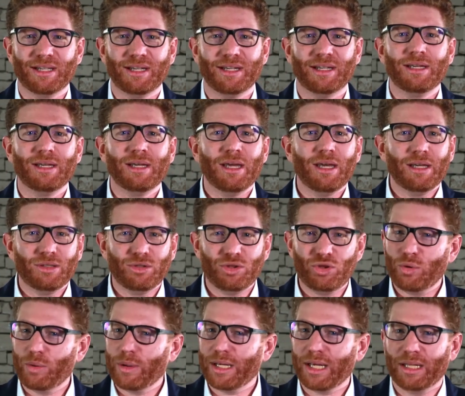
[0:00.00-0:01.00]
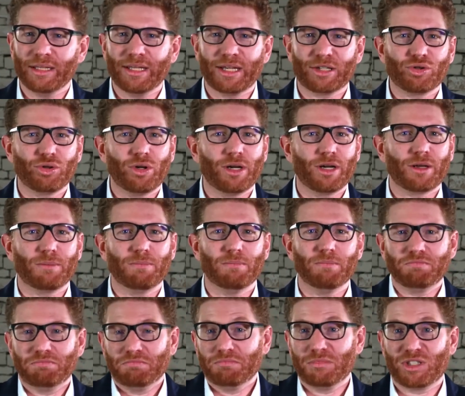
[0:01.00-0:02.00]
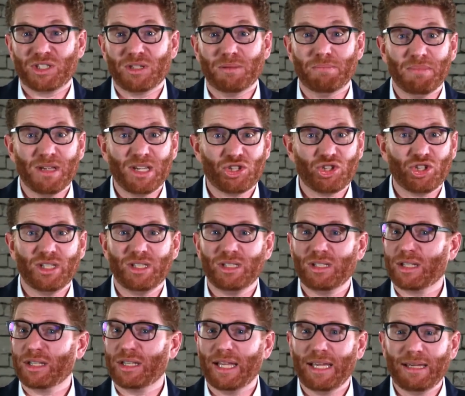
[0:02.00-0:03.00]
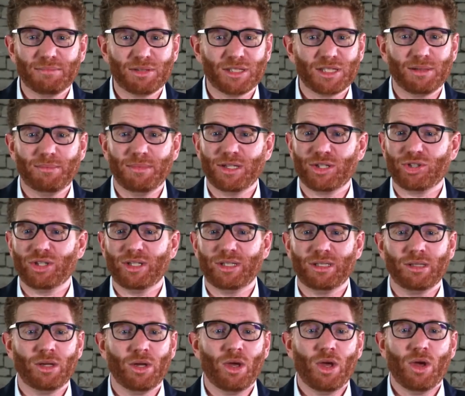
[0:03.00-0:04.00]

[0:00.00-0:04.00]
to doing electronic submission, claim submission,